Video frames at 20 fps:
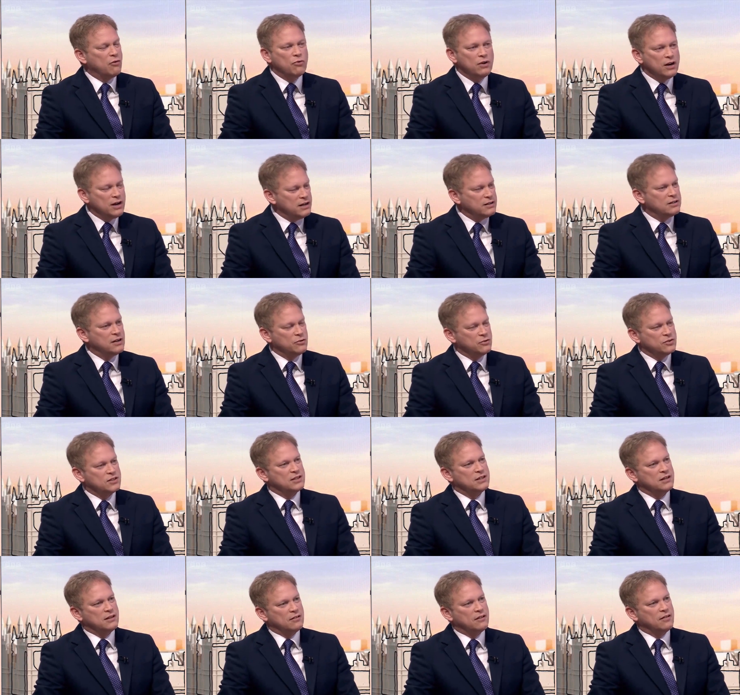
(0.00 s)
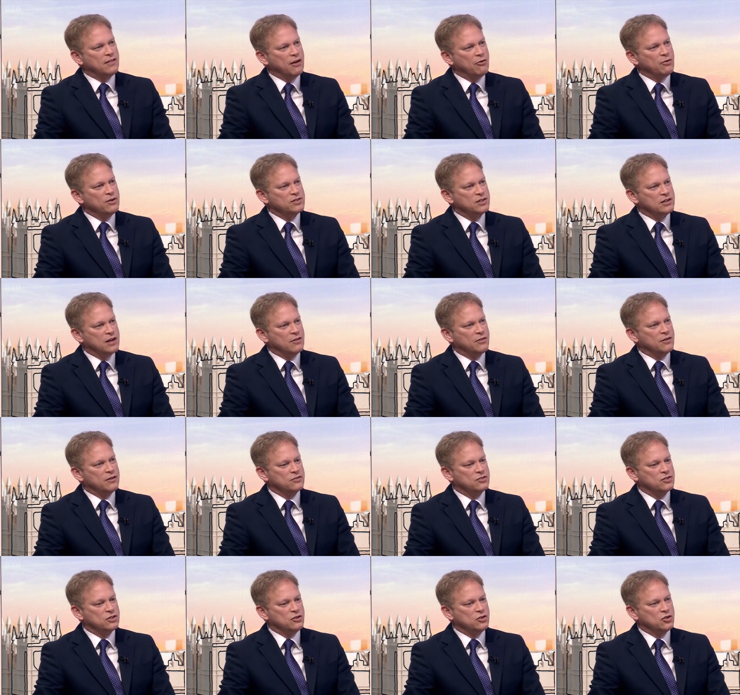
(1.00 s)
I really don't see that there is
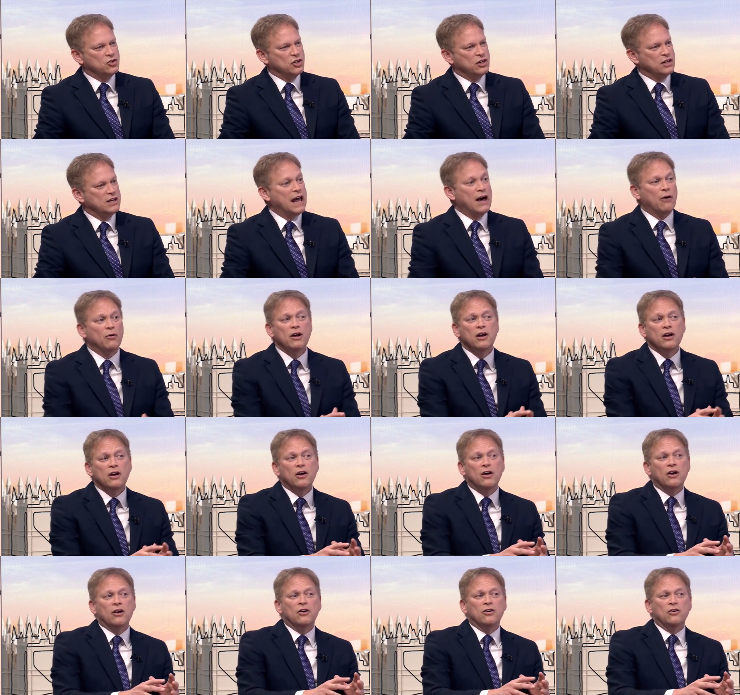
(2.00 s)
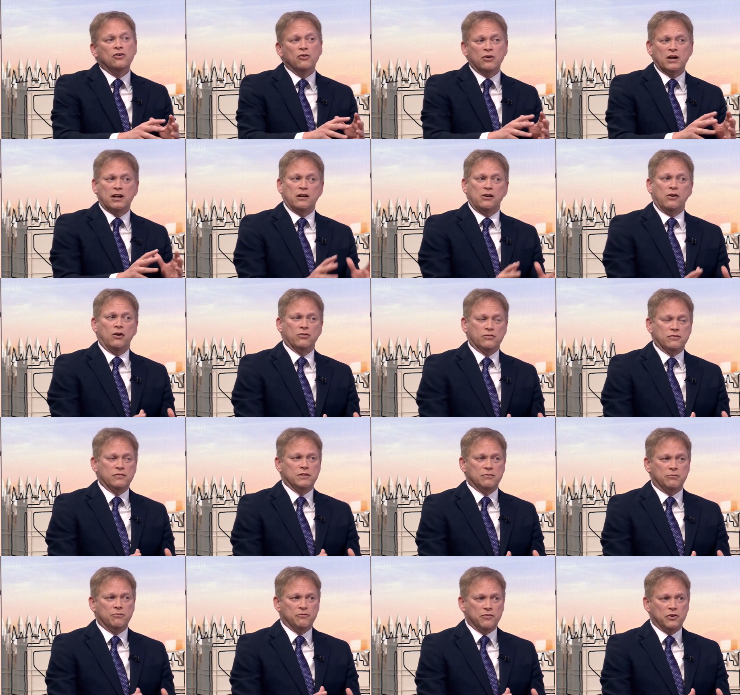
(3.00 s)
another solution. Now, you'll get a lot of
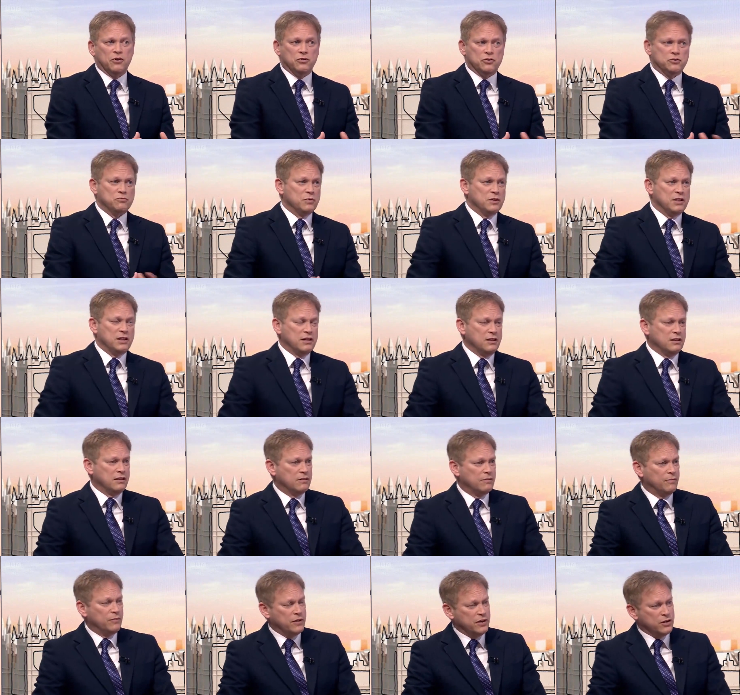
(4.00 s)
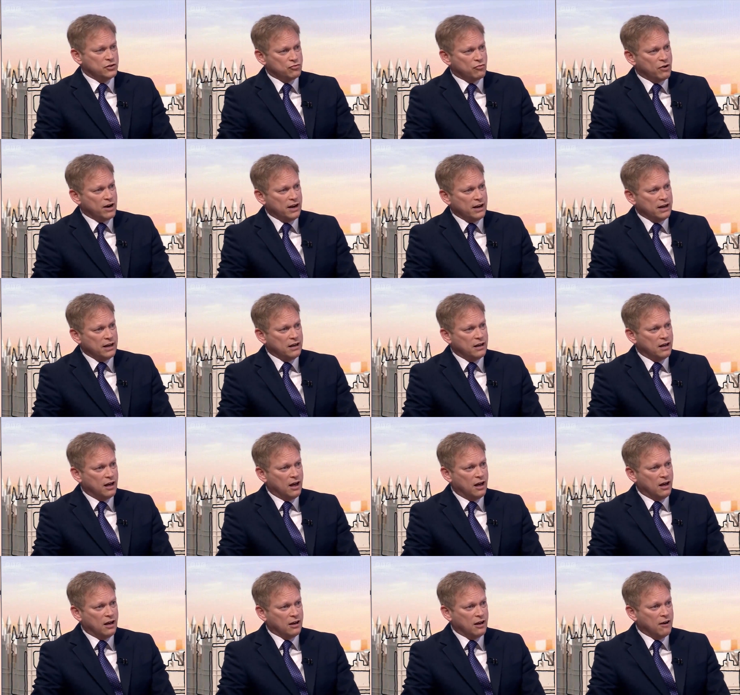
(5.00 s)
different views within the Israeli
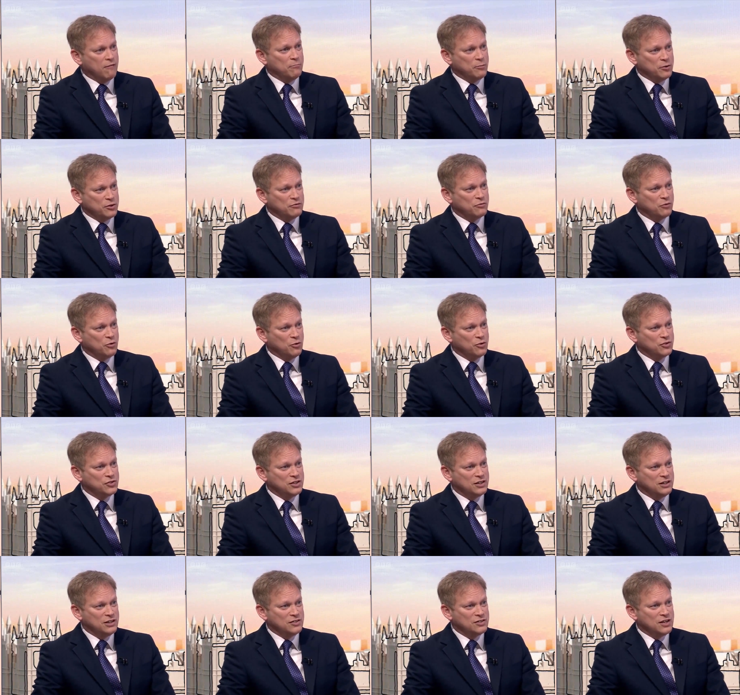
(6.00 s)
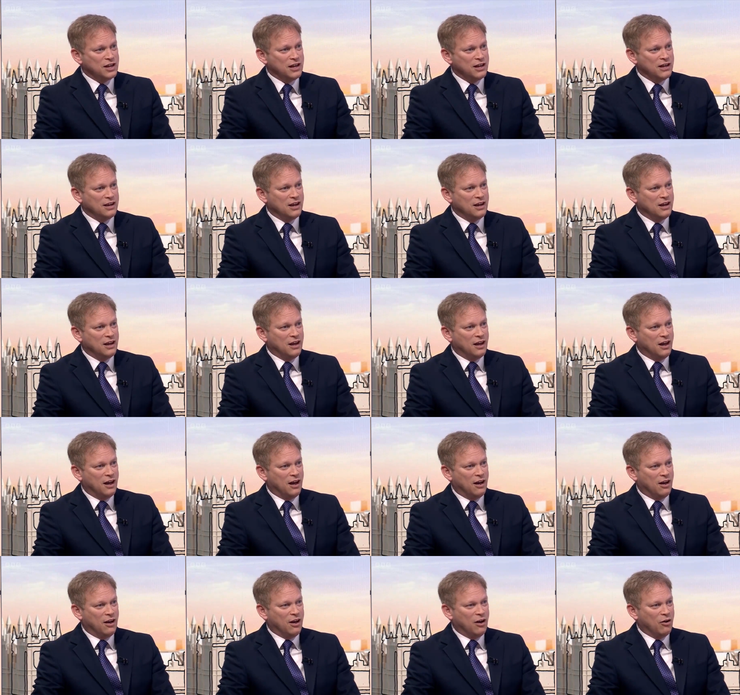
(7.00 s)
government. Of course, it is a
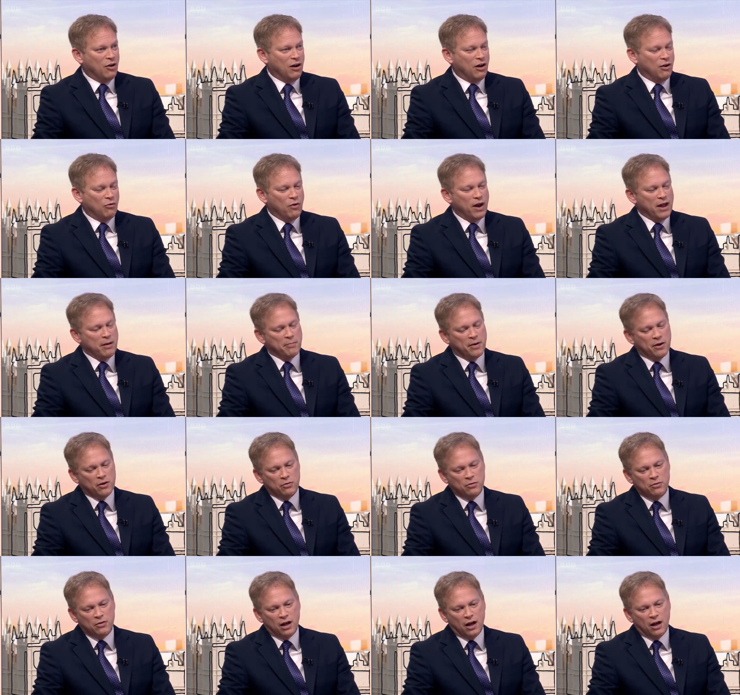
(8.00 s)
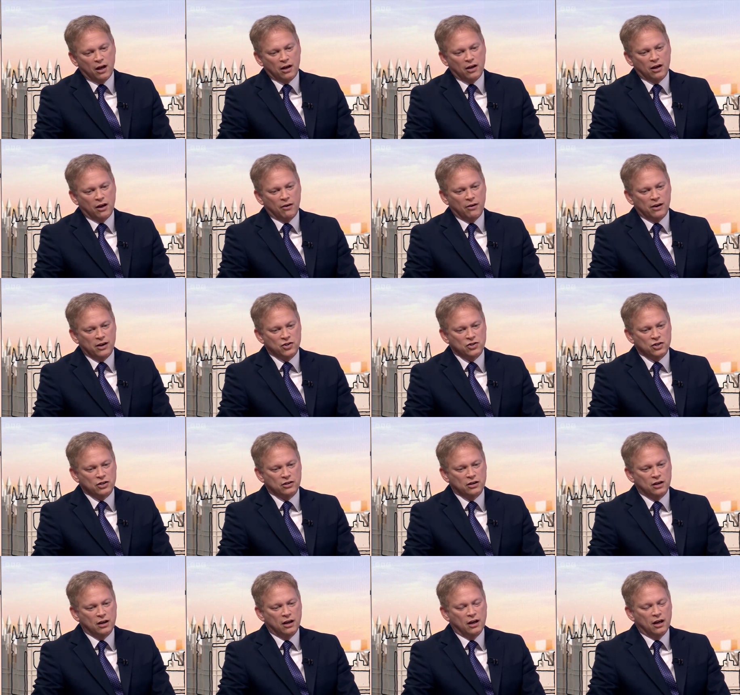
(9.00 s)
rainbow
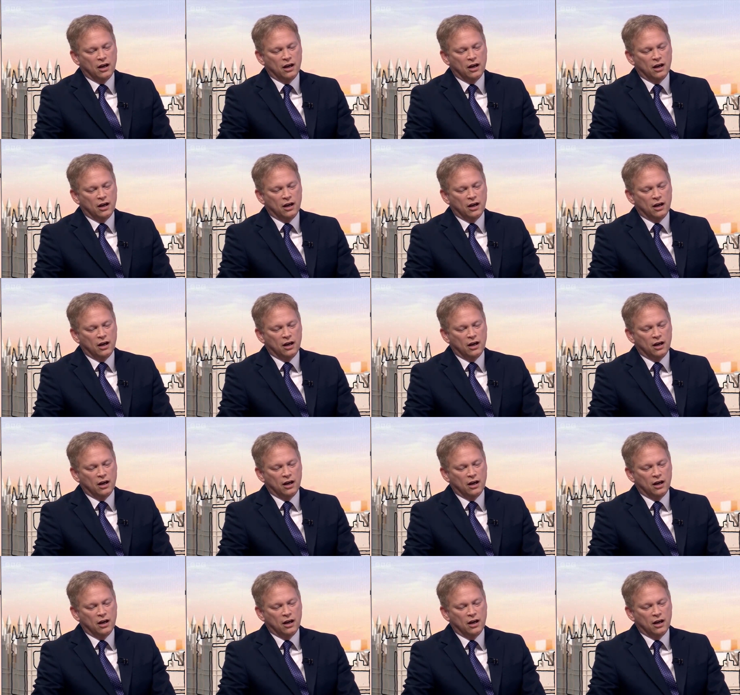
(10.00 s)
coalition.